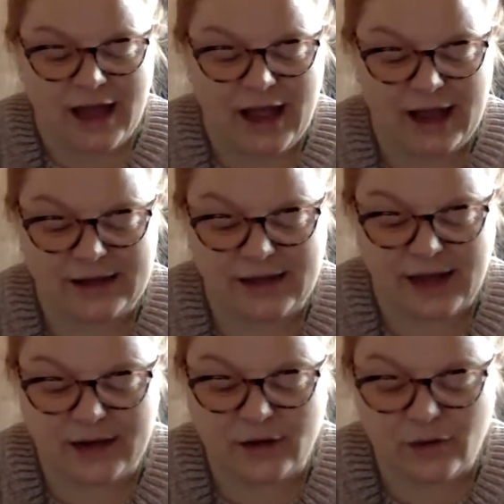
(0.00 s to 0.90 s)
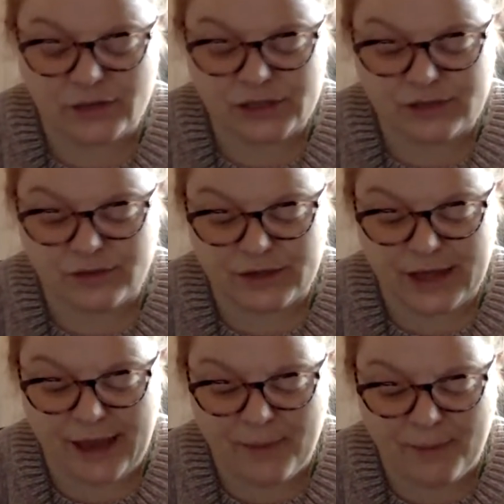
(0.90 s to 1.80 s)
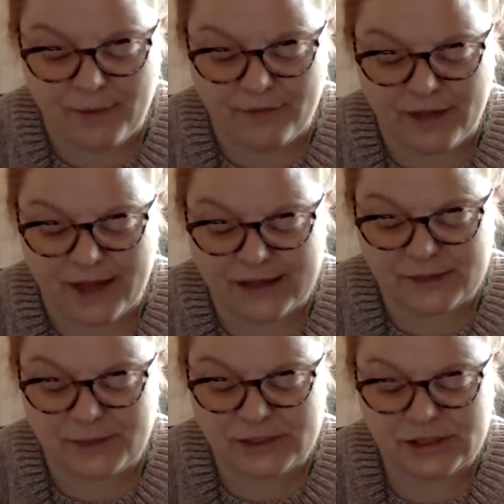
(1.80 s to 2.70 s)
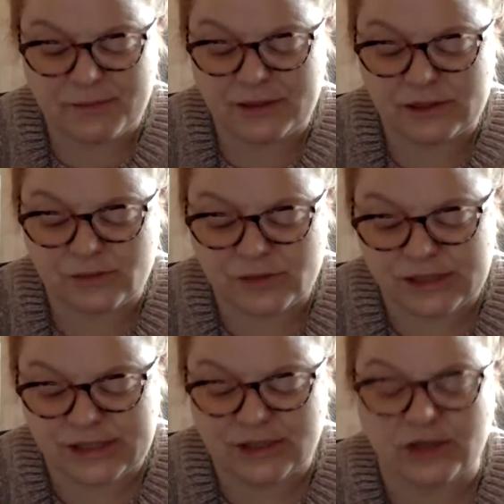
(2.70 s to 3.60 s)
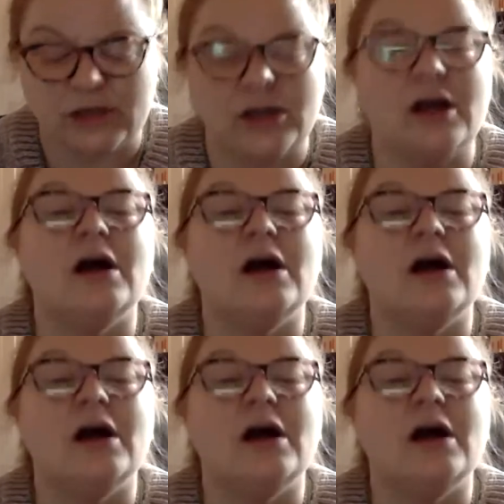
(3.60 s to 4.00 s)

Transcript: And I know she's fully capable of that, especially because we're seeing her